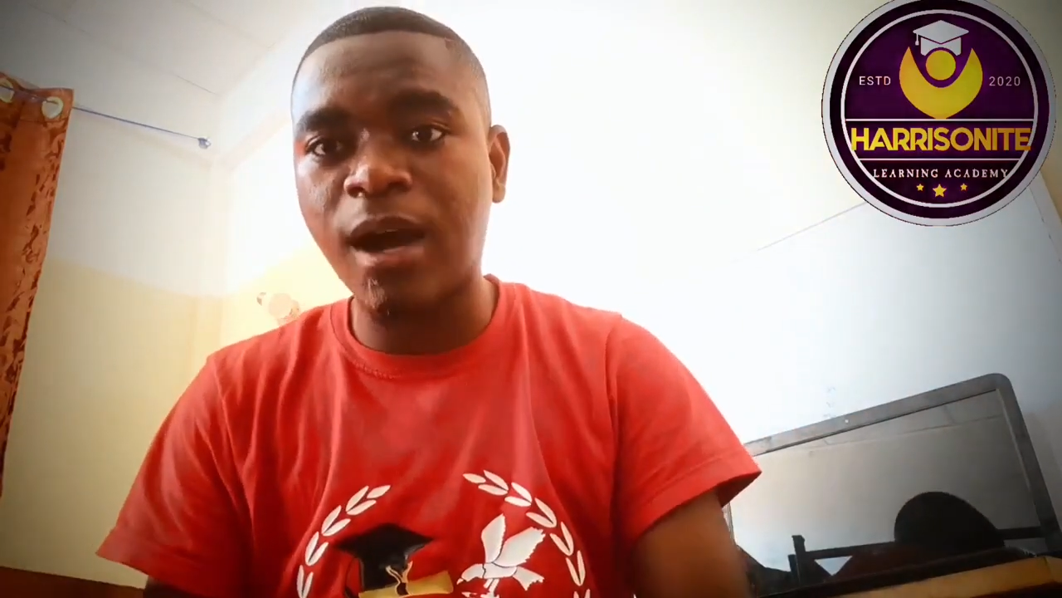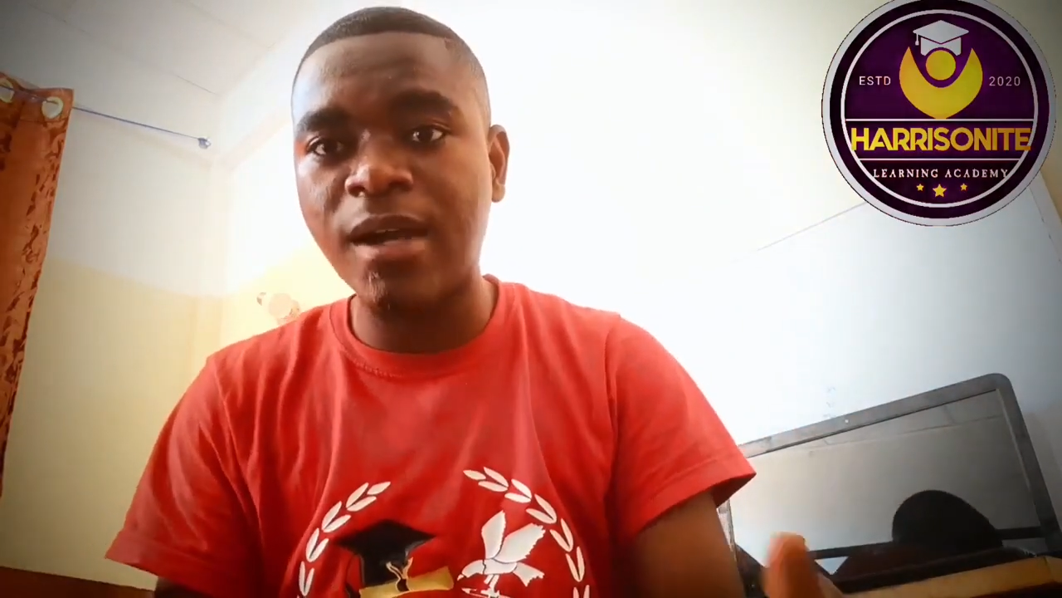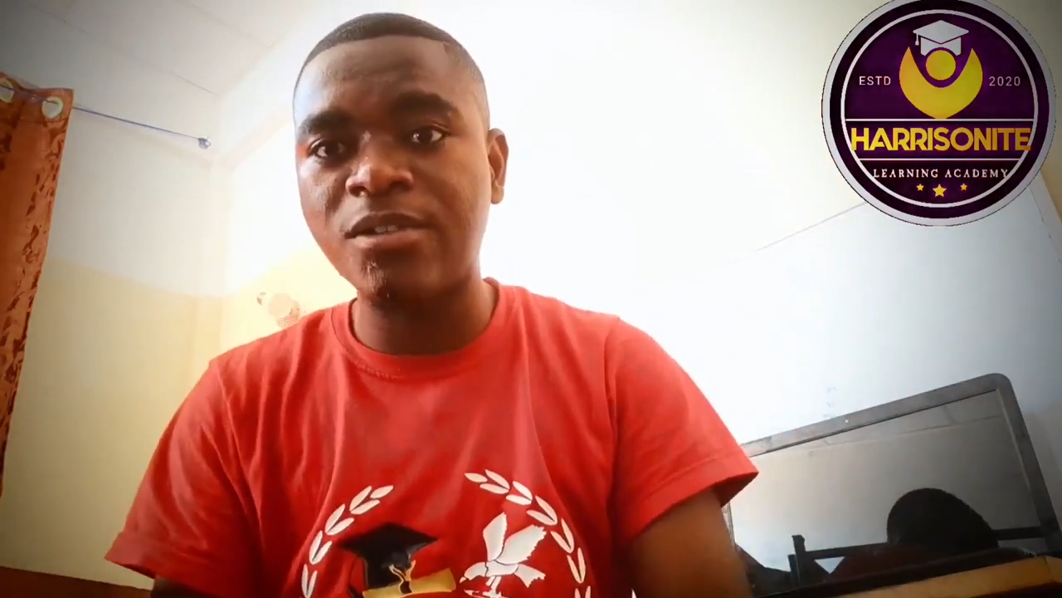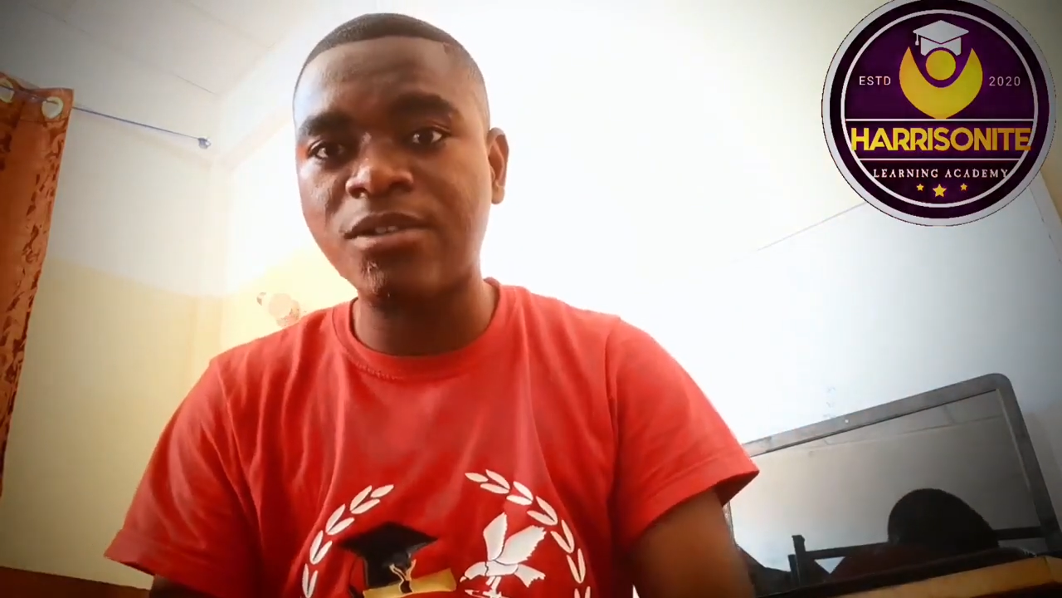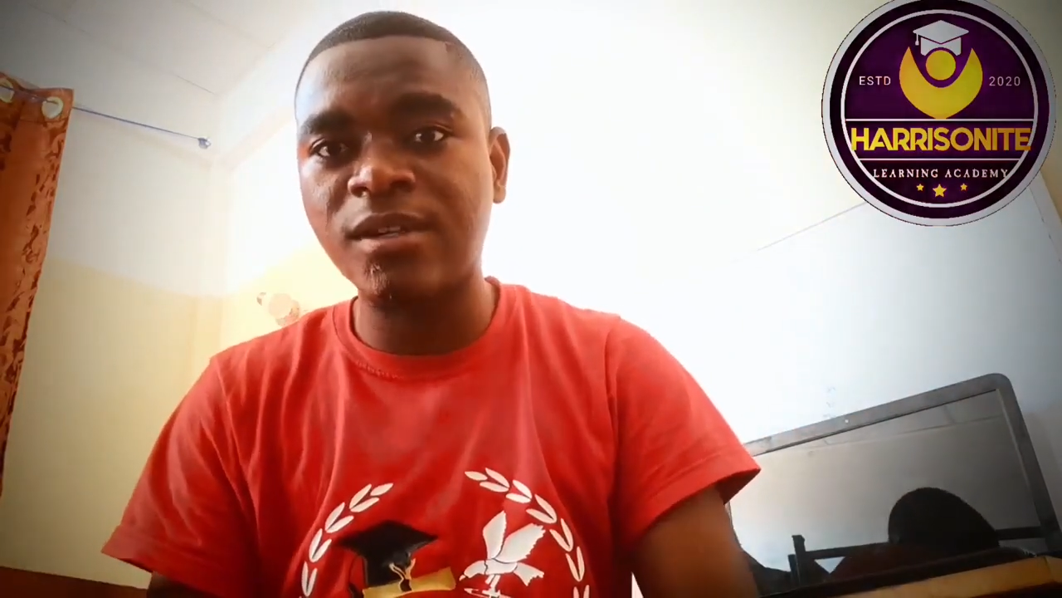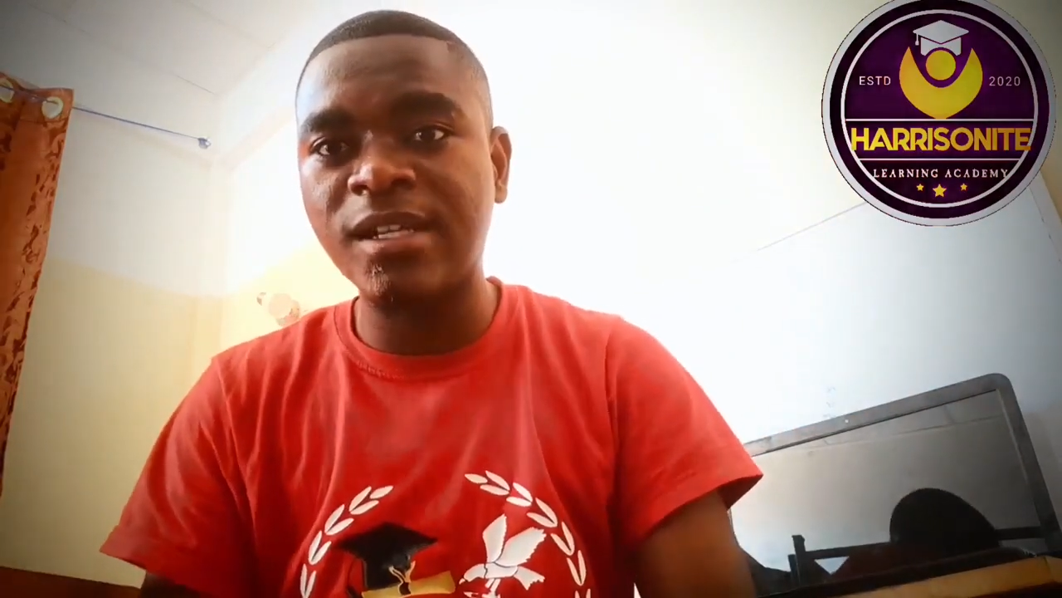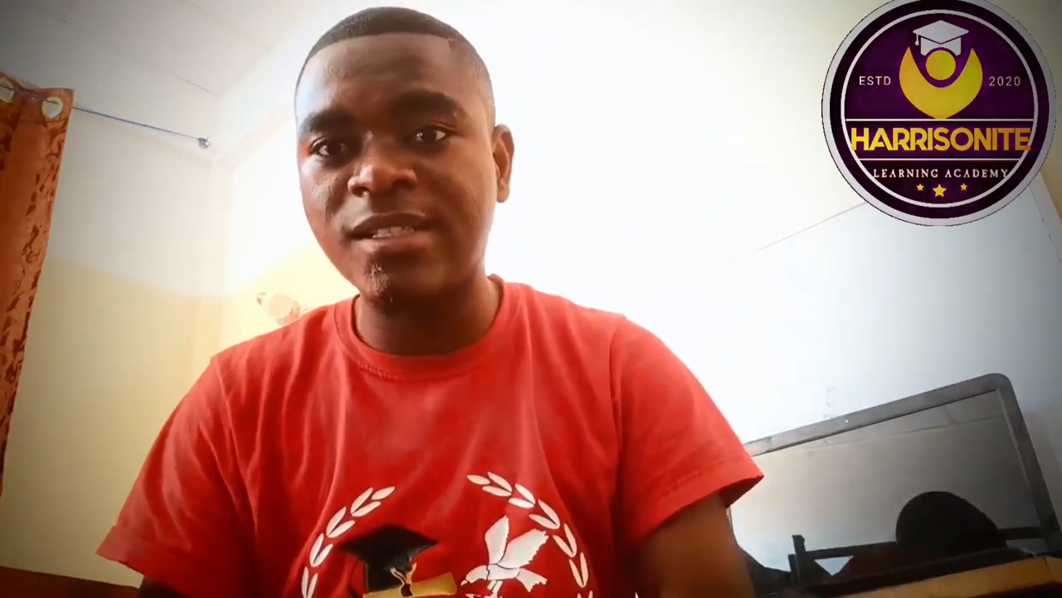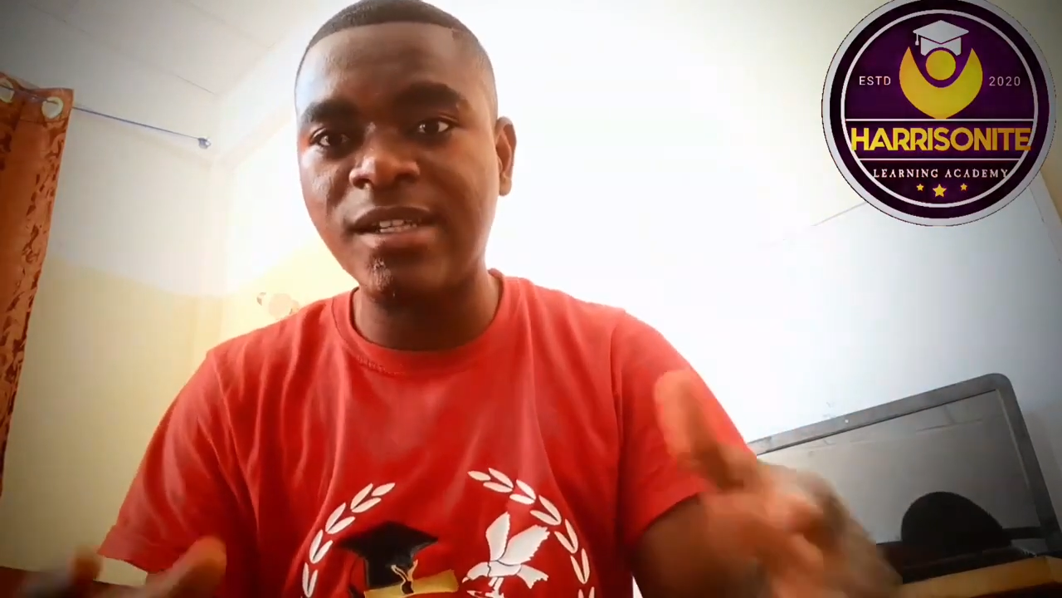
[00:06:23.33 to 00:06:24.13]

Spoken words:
Arisonite